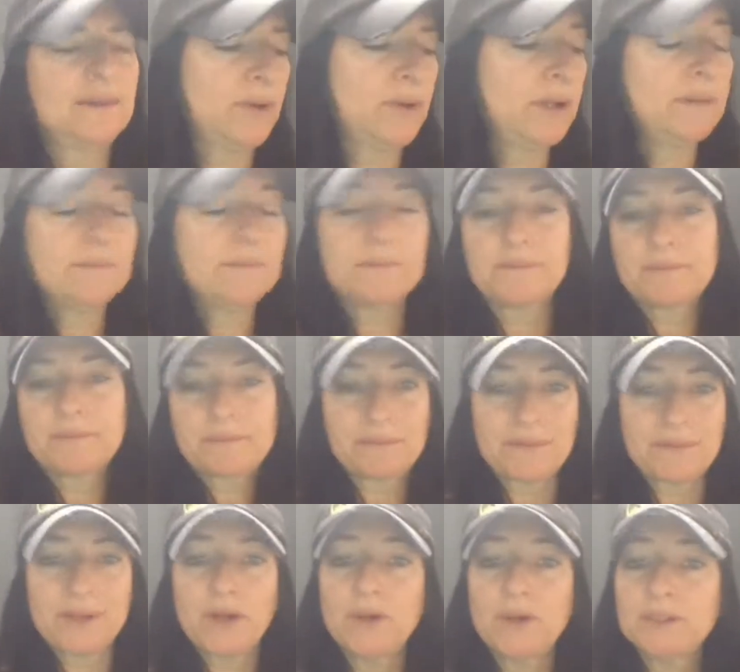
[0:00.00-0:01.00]
well,
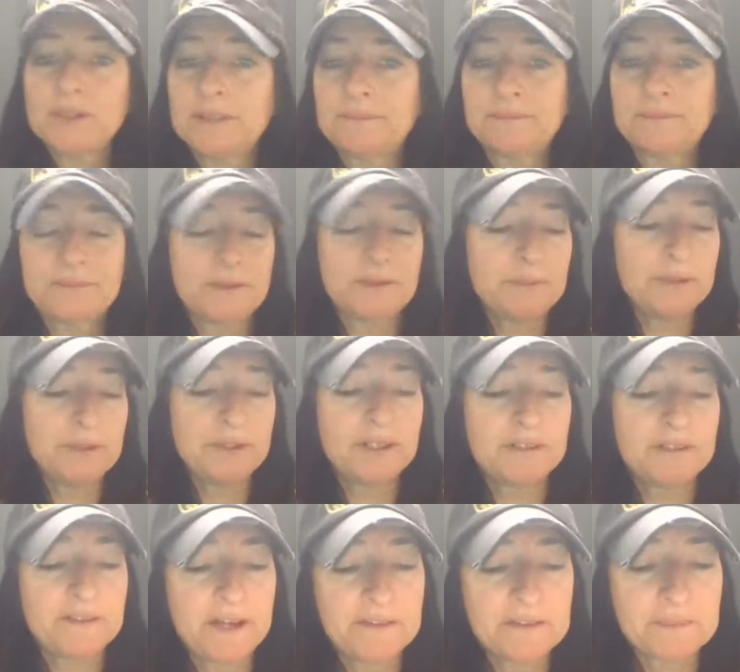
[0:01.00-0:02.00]
hold on. The beauty
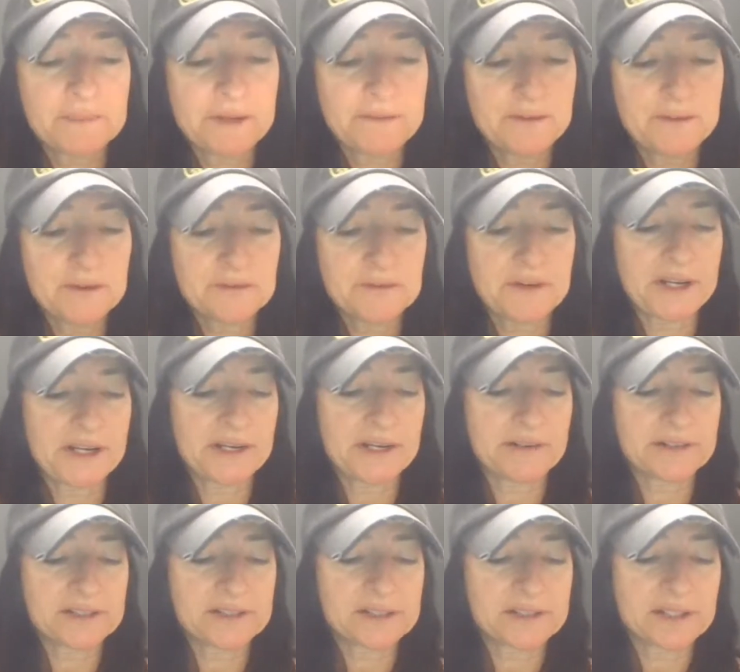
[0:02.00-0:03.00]
of having my phone right
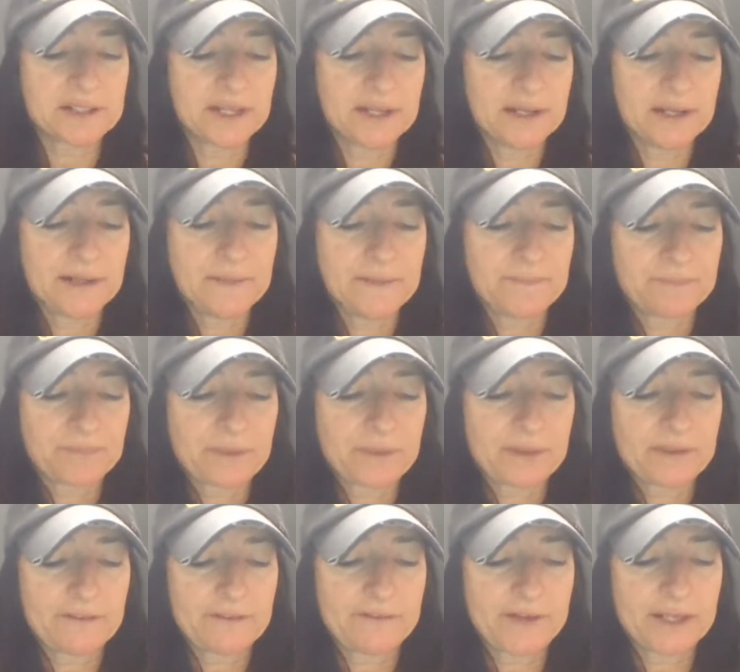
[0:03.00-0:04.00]
here is
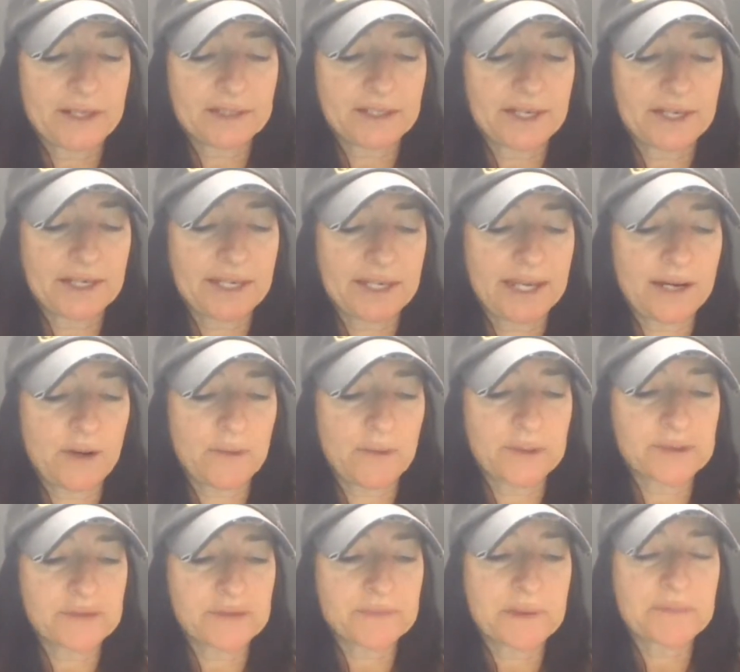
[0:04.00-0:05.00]
the fact that I can't
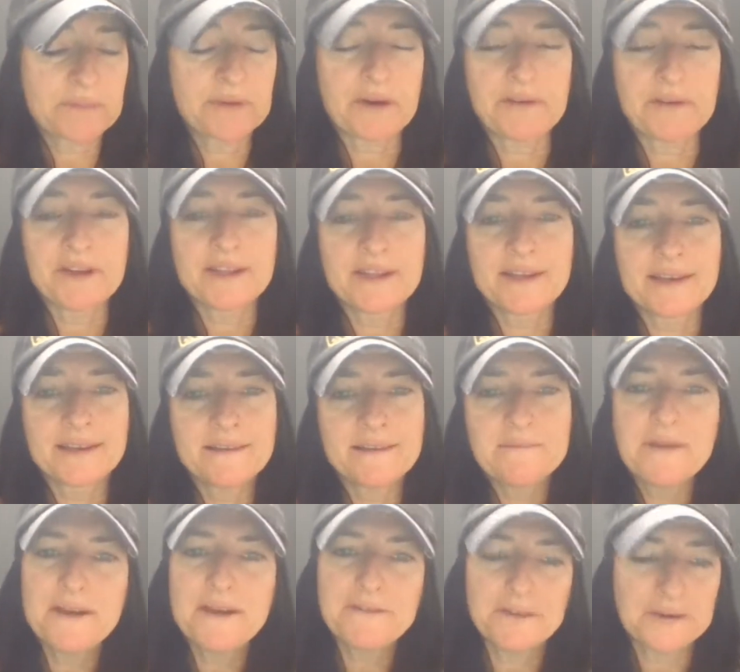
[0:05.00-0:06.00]
always remember
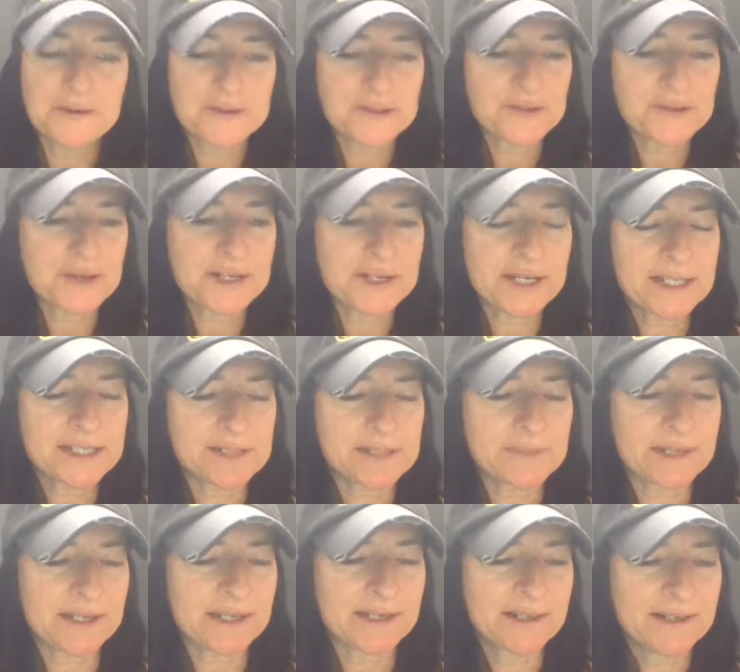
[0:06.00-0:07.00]
everything. My phone is right next to
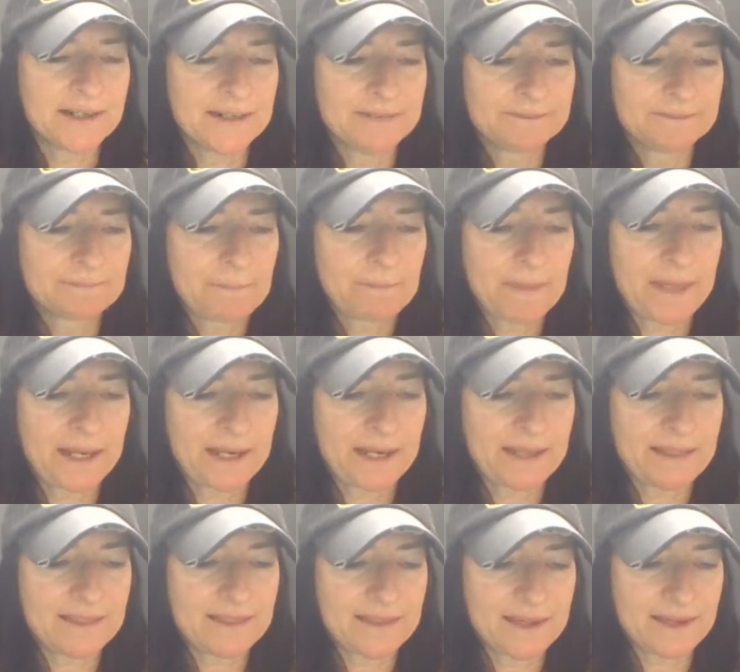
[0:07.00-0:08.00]
me. And
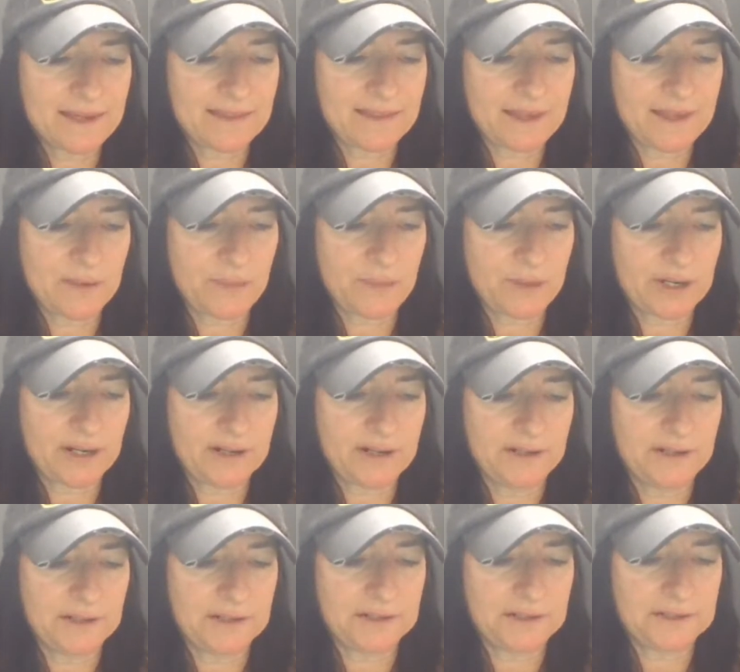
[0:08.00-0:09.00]
I think they were
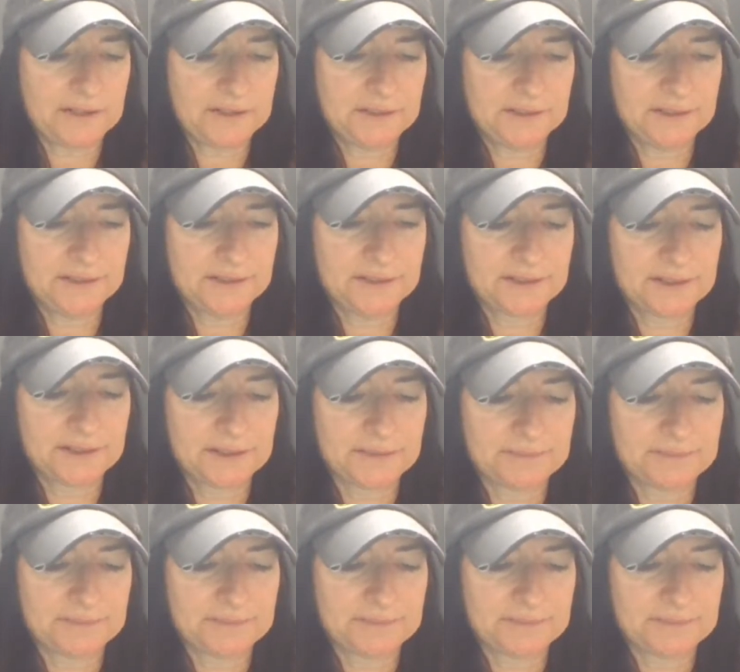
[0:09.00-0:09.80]
called,